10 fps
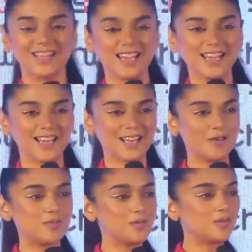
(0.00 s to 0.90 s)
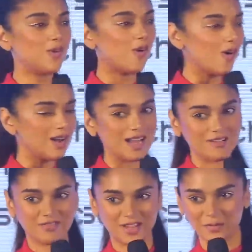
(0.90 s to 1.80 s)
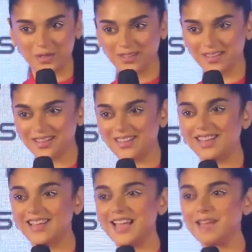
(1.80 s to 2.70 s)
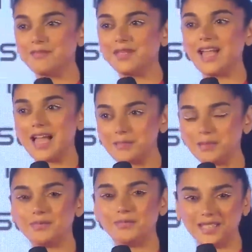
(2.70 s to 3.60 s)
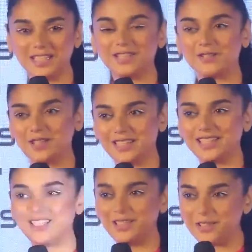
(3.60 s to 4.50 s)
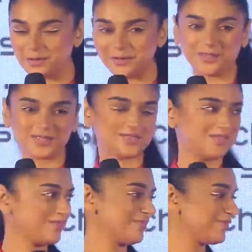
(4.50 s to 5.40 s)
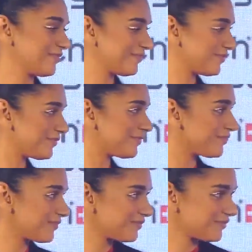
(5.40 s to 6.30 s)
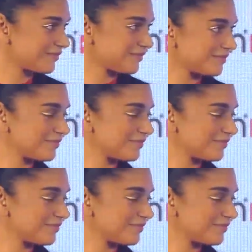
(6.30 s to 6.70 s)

And I hope you'll all have fun with it and be happy being uniquely you. So I think everything